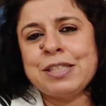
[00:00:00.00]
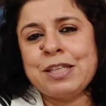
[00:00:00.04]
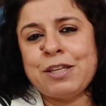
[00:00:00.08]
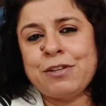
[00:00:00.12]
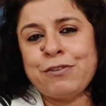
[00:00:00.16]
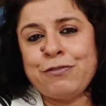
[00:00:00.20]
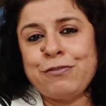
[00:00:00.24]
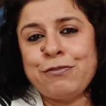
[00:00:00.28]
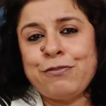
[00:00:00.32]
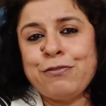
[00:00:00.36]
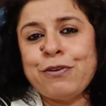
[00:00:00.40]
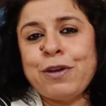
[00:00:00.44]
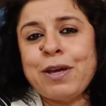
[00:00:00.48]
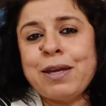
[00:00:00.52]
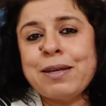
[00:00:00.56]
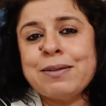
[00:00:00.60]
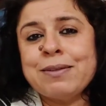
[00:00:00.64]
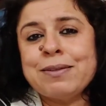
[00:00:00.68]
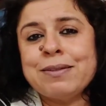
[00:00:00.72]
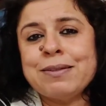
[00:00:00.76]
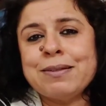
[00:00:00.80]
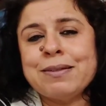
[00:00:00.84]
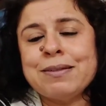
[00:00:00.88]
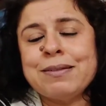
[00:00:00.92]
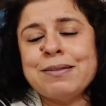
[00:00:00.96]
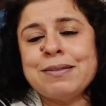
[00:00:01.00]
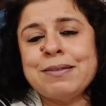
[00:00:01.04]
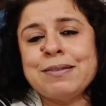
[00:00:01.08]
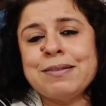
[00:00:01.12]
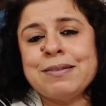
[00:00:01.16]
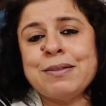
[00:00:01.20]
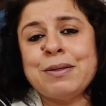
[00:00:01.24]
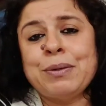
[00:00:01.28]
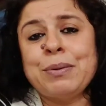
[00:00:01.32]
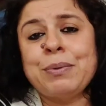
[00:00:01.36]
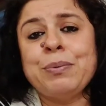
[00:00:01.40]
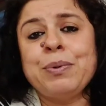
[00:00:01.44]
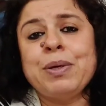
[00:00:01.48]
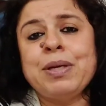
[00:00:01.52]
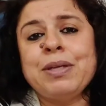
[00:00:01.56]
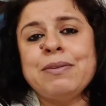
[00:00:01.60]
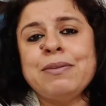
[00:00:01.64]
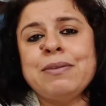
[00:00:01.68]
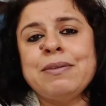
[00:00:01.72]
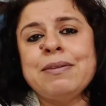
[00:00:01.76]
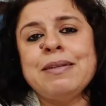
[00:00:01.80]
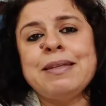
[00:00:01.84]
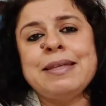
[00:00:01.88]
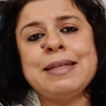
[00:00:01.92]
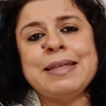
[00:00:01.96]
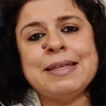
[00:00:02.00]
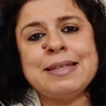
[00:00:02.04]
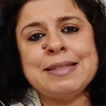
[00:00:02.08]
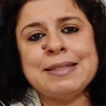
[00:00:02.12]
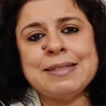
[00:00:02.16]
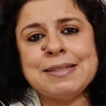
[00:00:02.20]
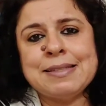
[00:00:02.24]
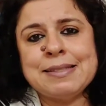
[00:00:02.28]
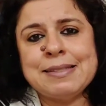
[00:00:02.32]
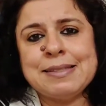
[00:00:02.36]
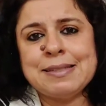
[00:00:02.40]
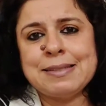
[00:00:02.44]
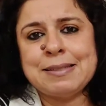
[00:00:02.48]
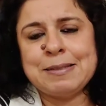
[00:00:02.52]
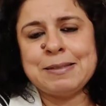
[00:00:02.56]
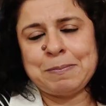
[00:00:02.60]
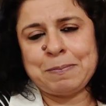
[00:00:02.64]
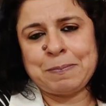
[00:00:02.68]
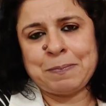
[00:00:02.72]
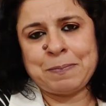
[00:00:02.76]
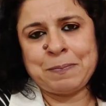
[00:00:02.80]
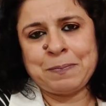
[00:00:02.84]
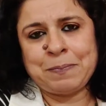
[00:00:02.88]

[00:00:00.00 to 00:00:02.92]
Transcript: infected with ease.